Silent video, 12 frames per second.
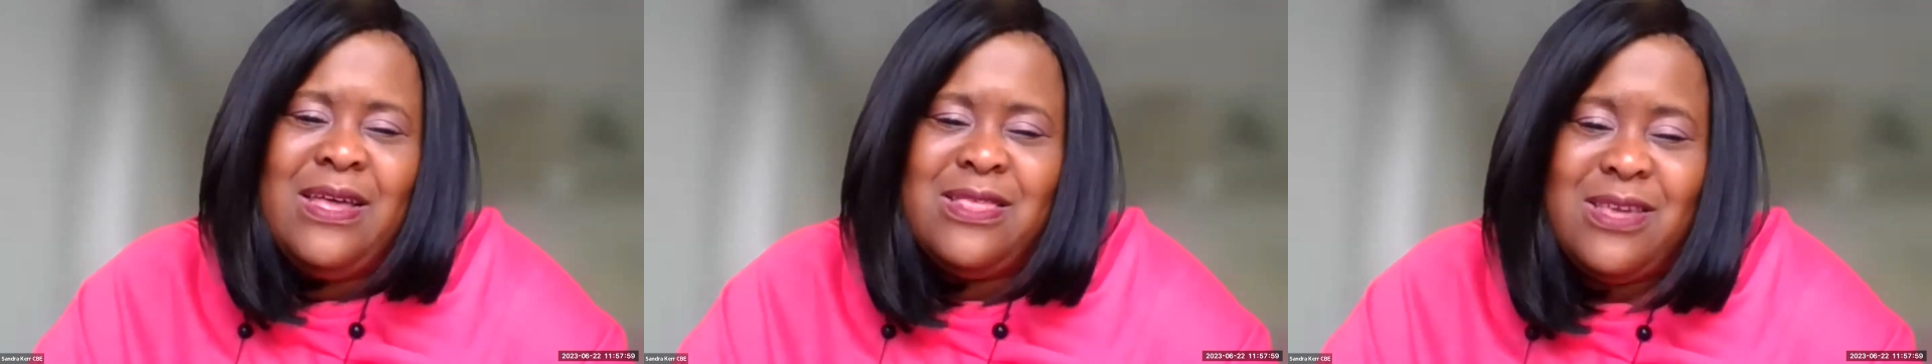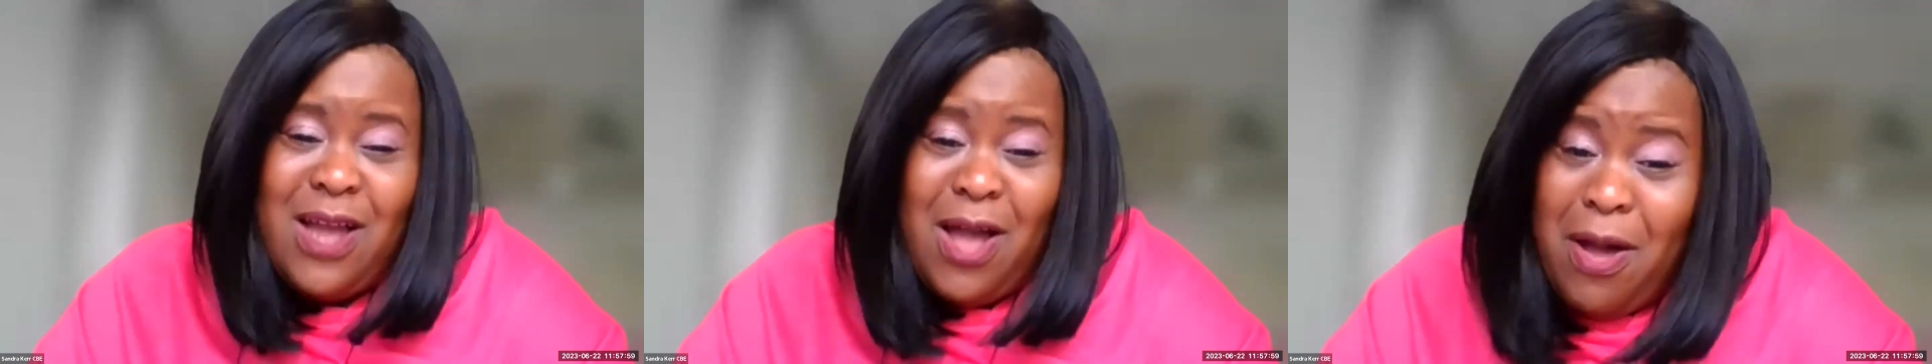
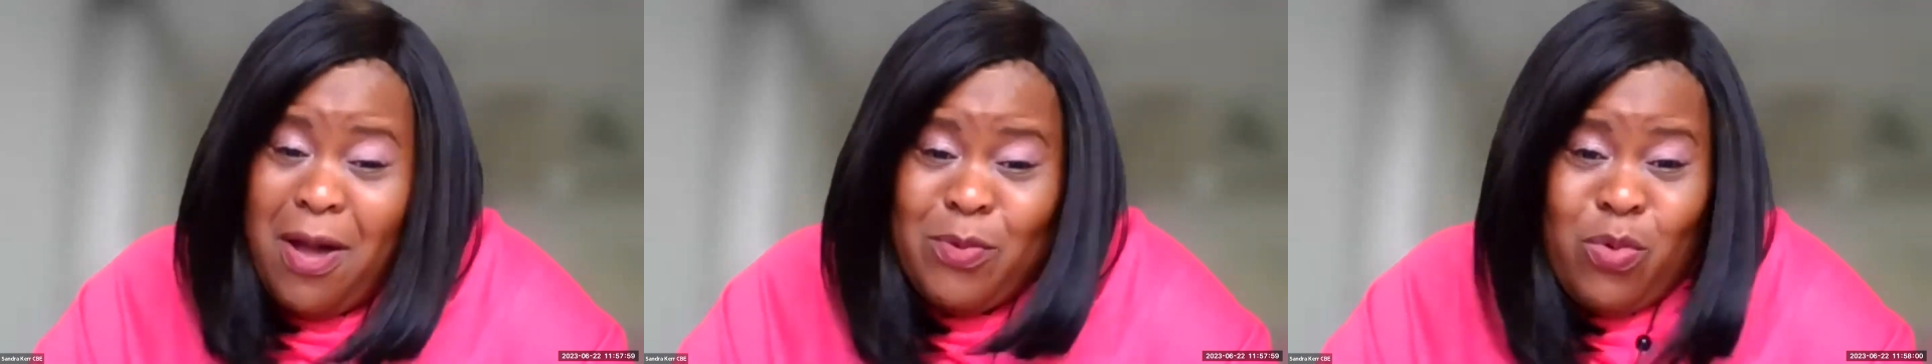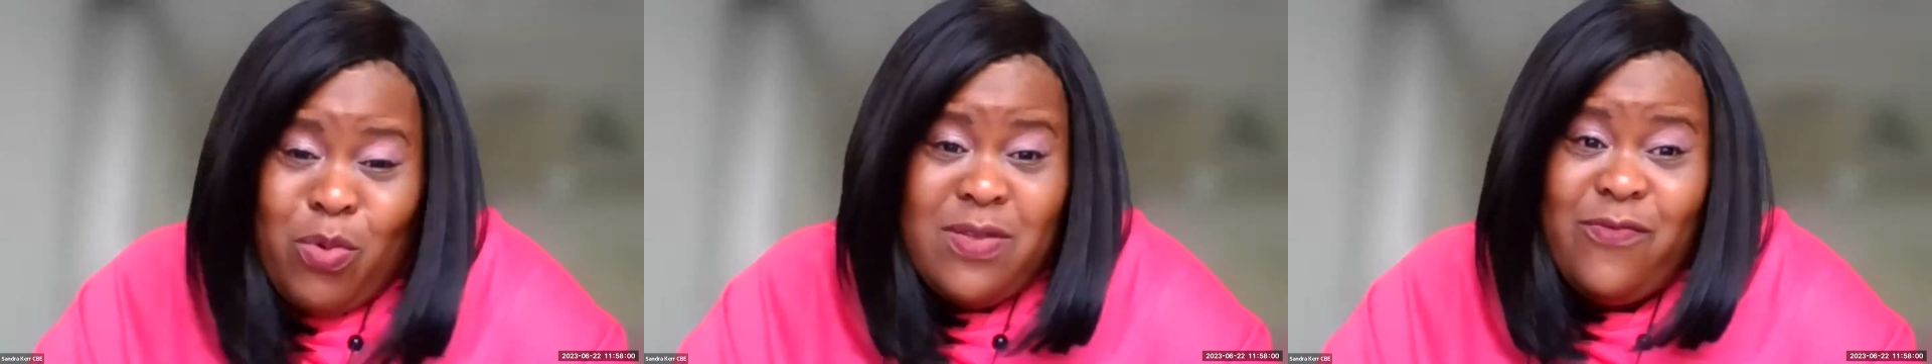to Carmen
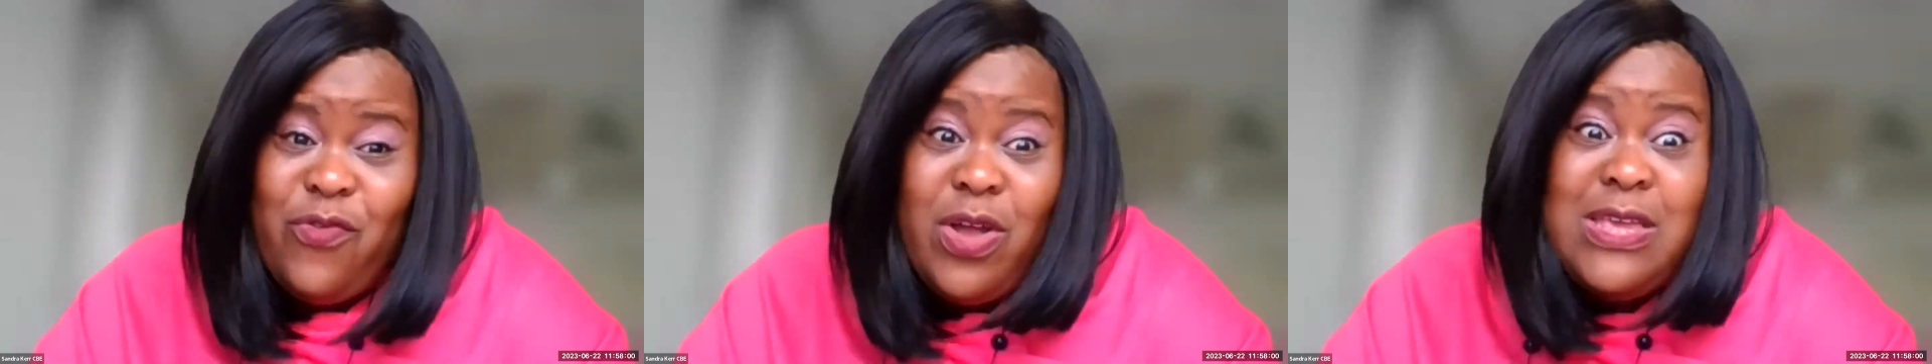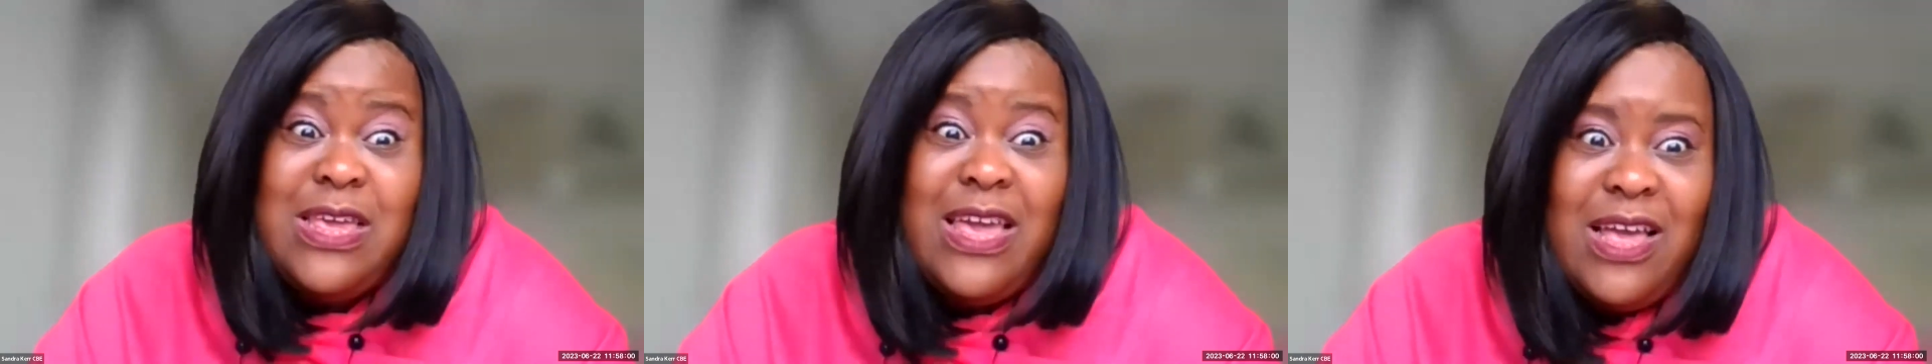Watson for her
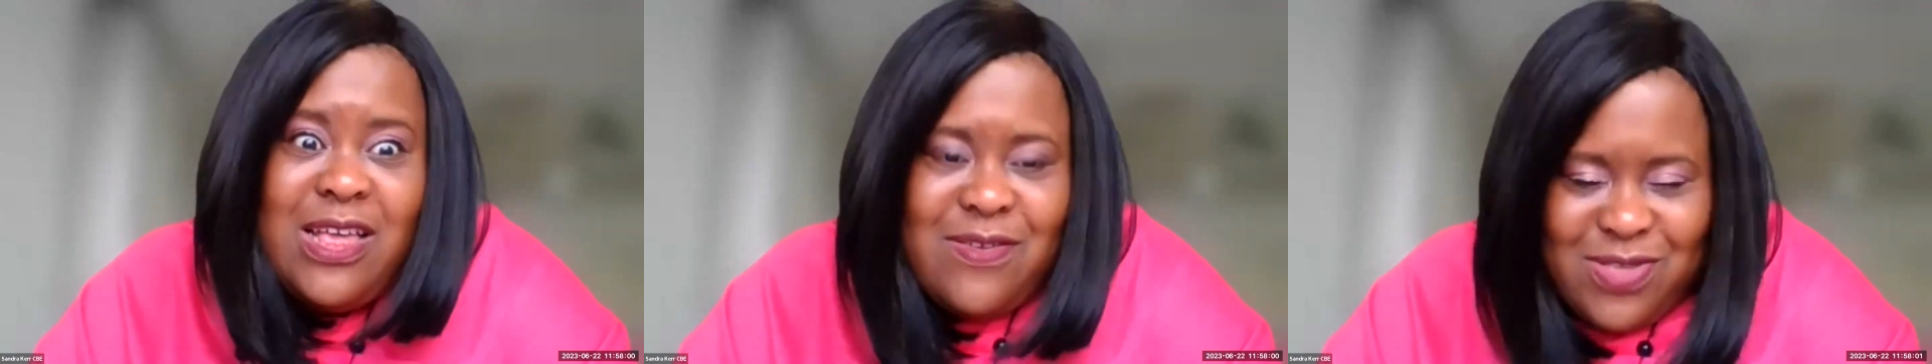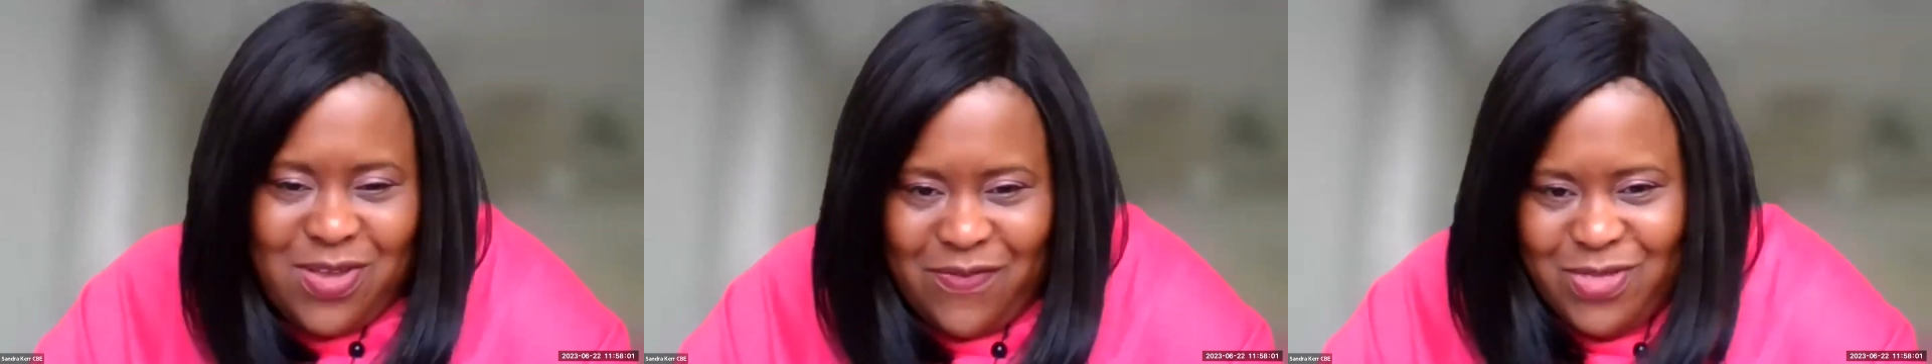years of
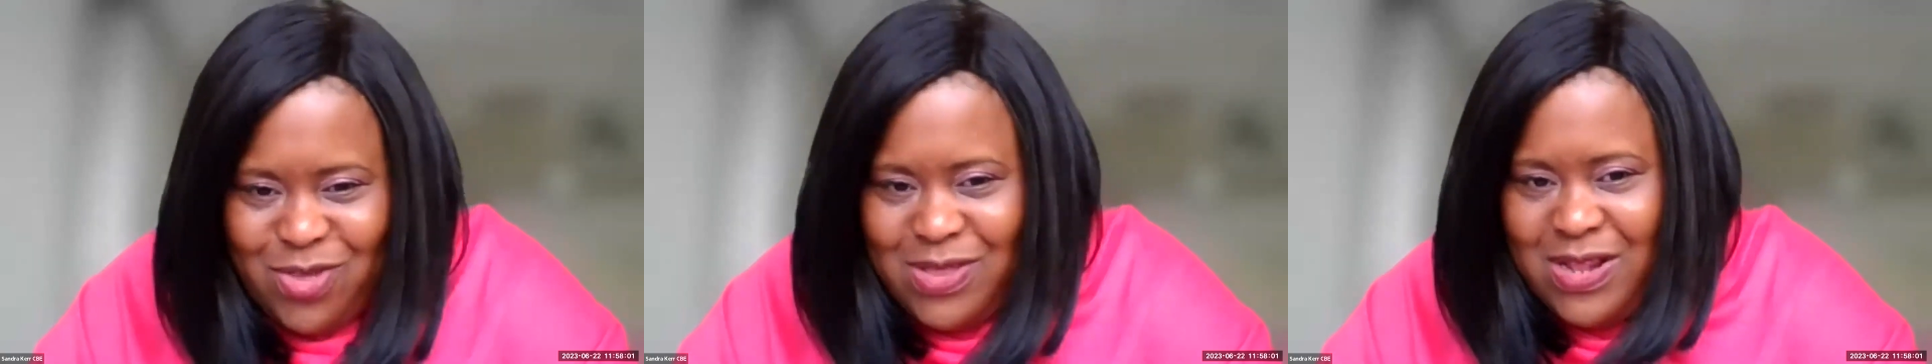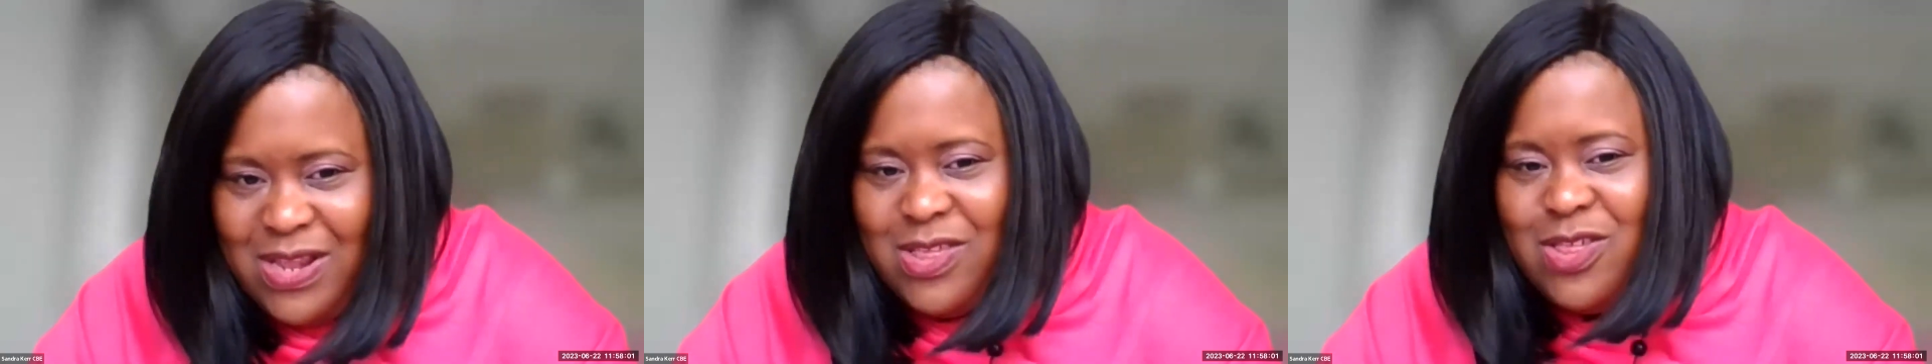service on
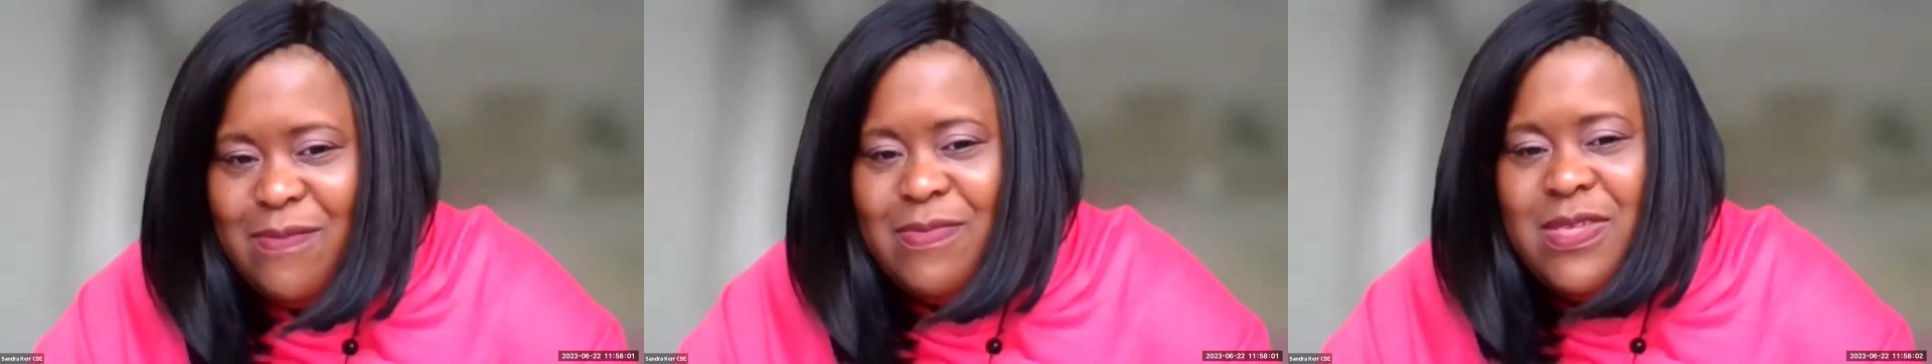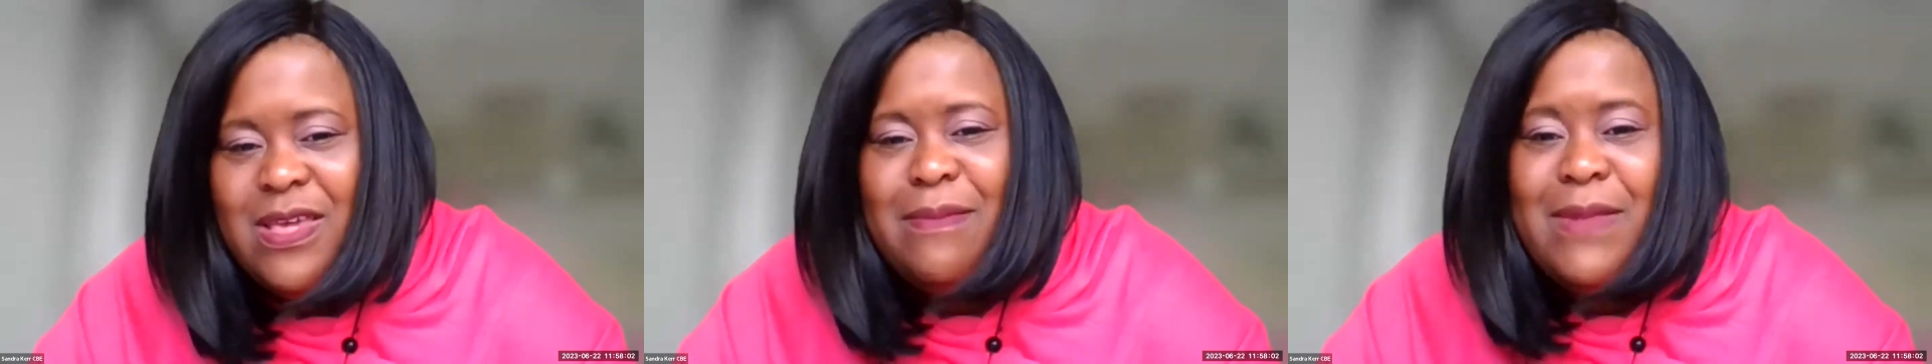the leadership
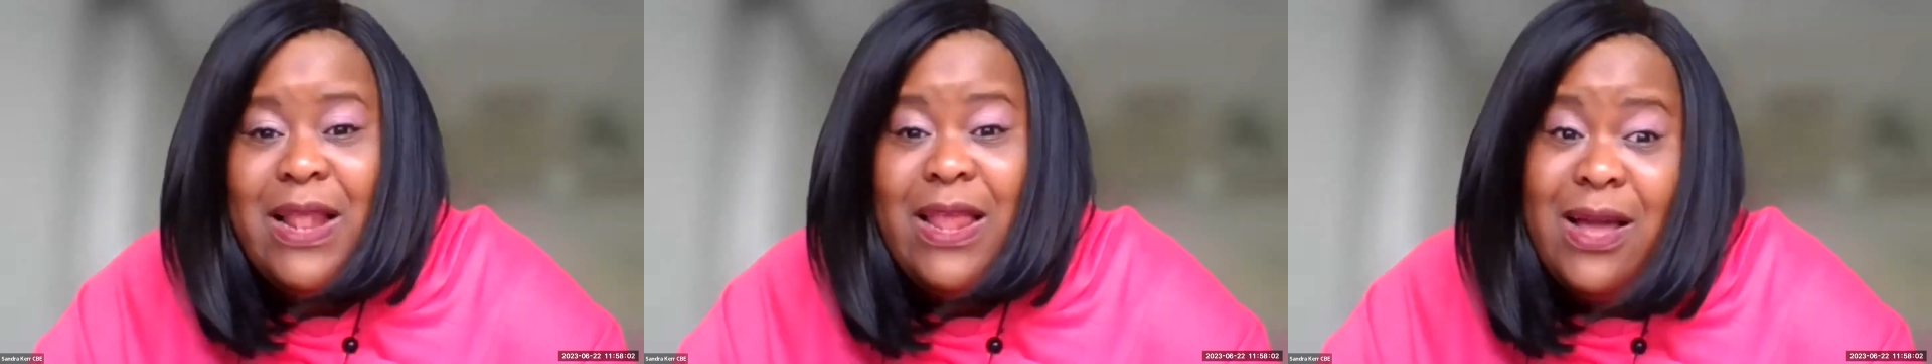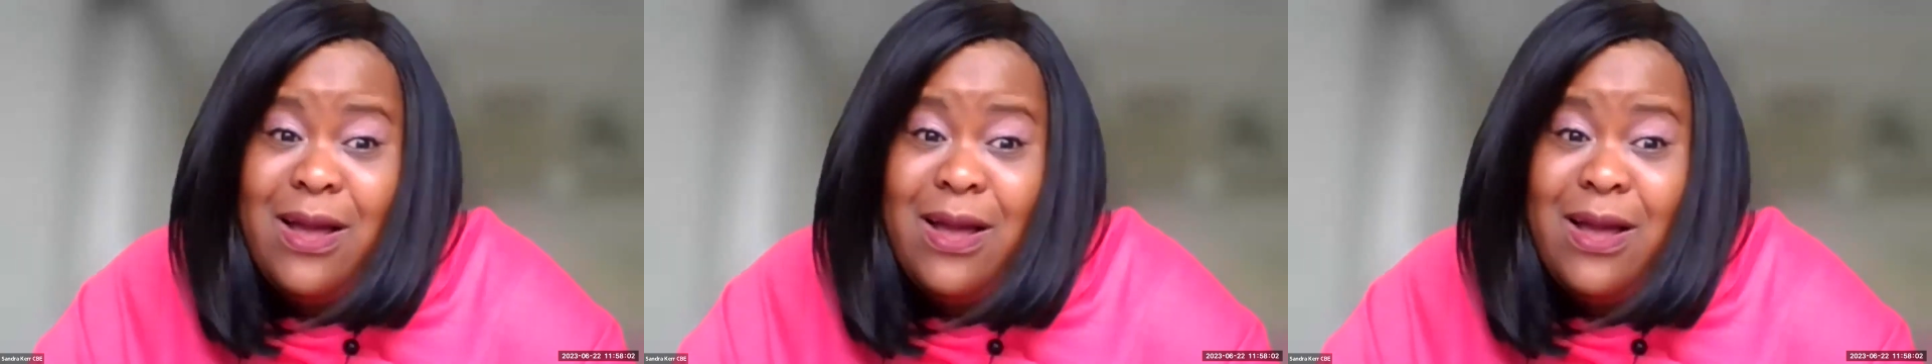team, Claire